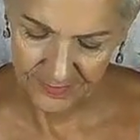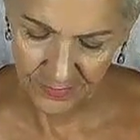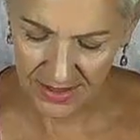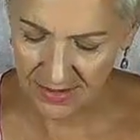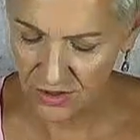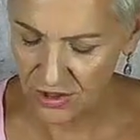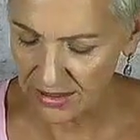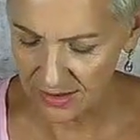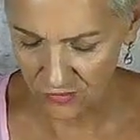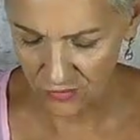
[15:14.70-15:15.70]
The message
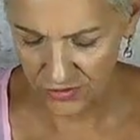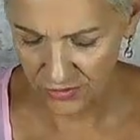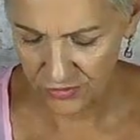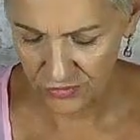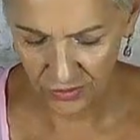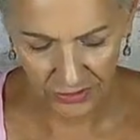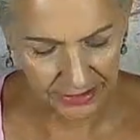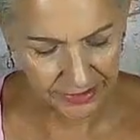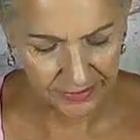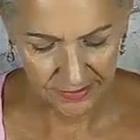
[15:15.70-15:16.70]
channeling through so
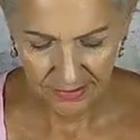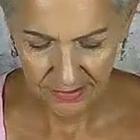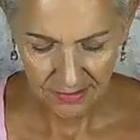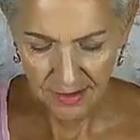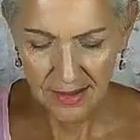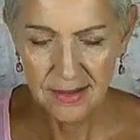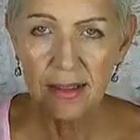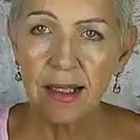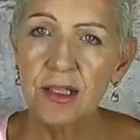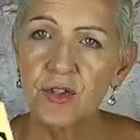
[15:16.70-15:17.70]
strongly. As I
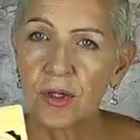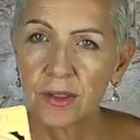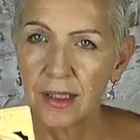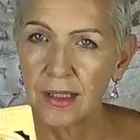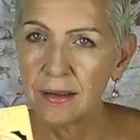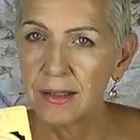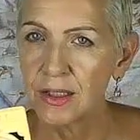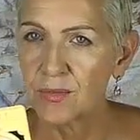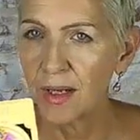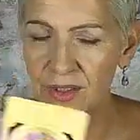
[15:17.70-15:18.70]
say strongly, you
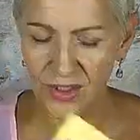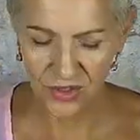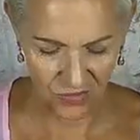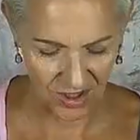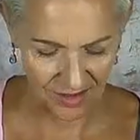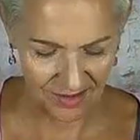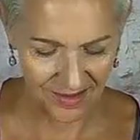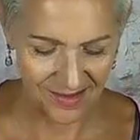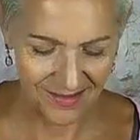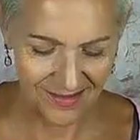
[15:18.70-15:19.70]
need to rely on your strength.
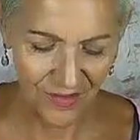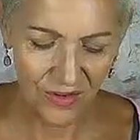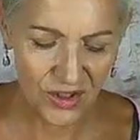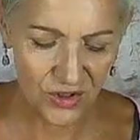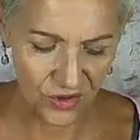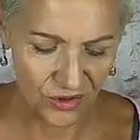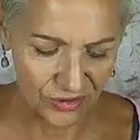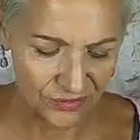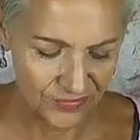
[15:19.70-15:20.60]
Yeah, you're very strong.